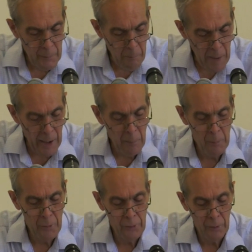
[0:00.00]

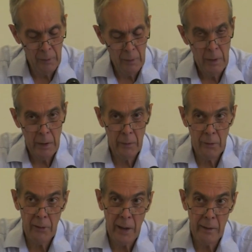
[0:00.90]
maps and
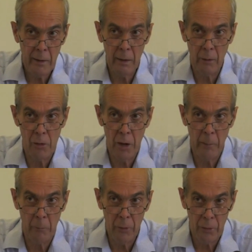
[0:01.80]
citing
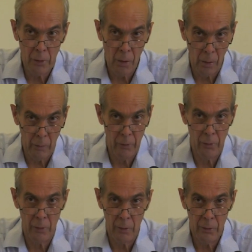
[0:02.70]
James
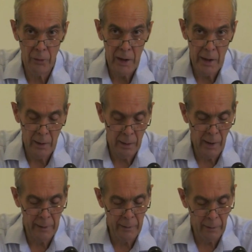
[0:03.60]
Scott's Seeing
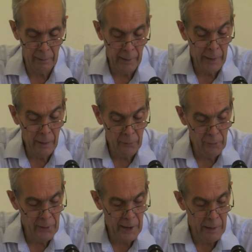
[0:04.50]
like a
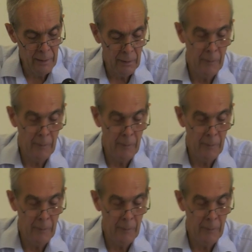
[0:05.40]
State,